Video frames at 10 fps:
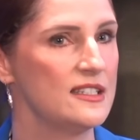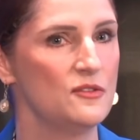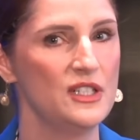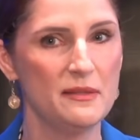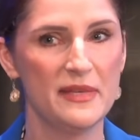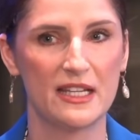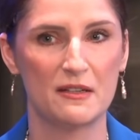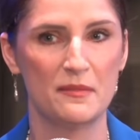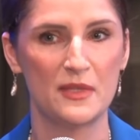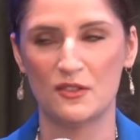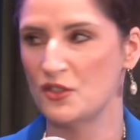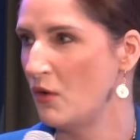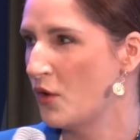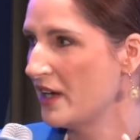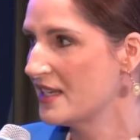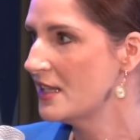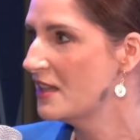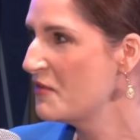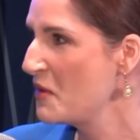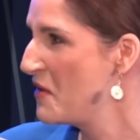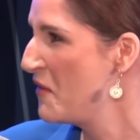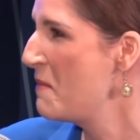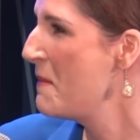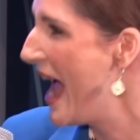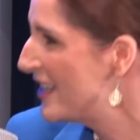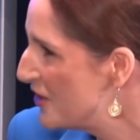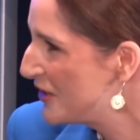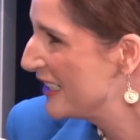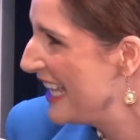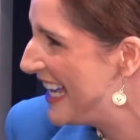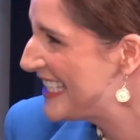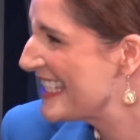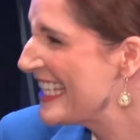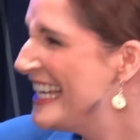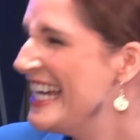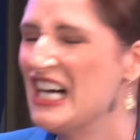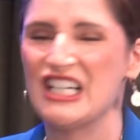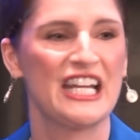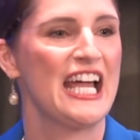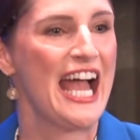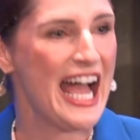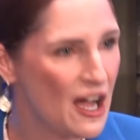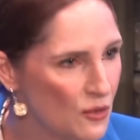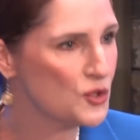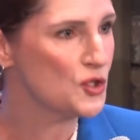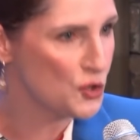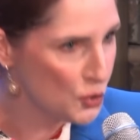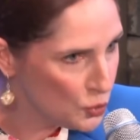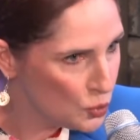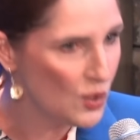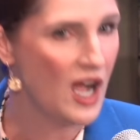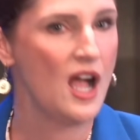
and really organize a little bit of a masterclass on how to